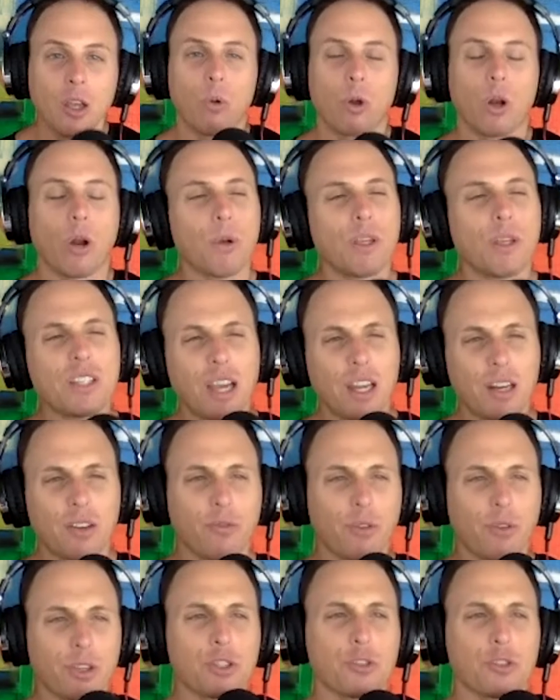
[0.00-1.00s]
what always kind
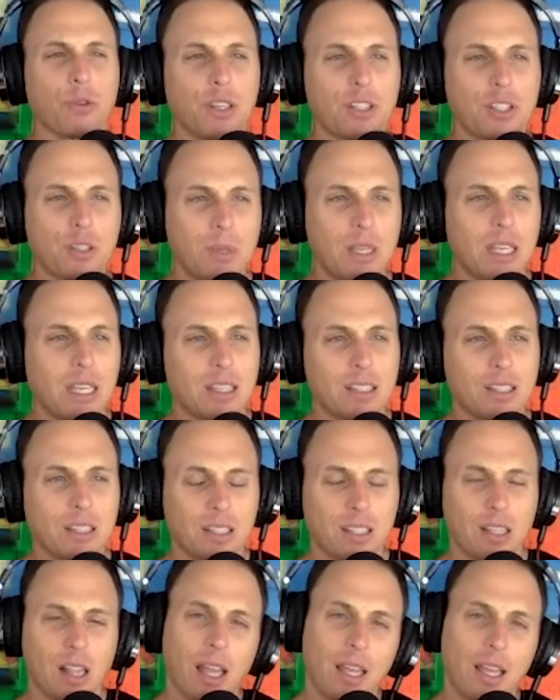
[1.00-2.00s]
of frustrates me is
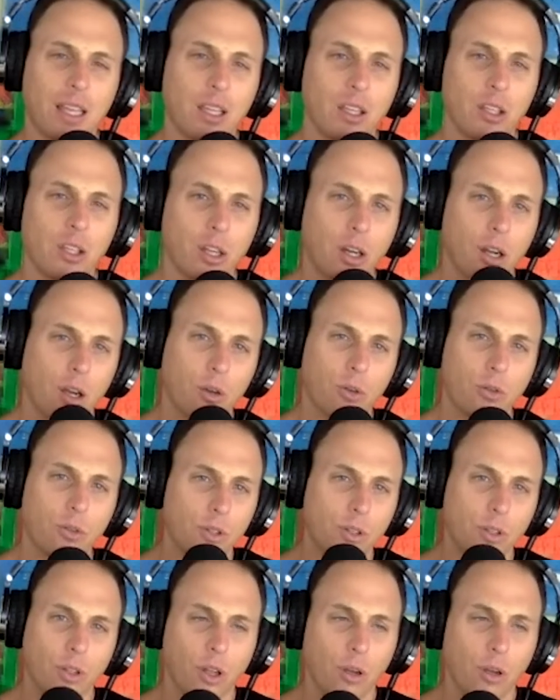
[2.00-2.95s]
is like, you know,